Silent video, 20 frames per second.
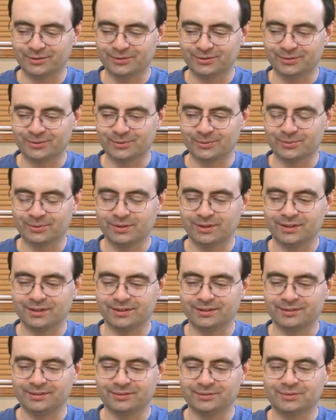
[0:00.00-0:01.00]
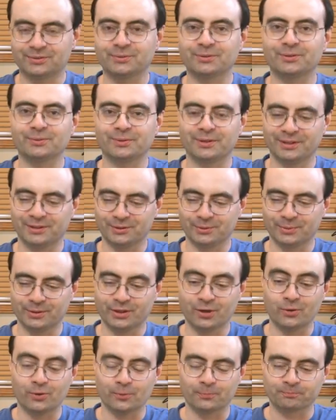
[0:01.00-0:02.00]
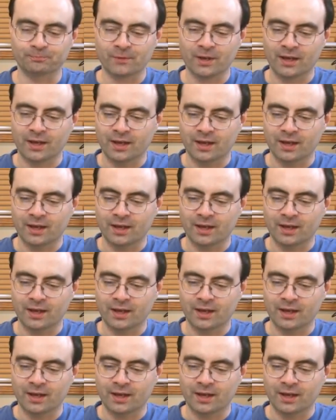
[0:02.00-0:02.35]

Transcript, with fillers: So, uh, so anyway, here we go.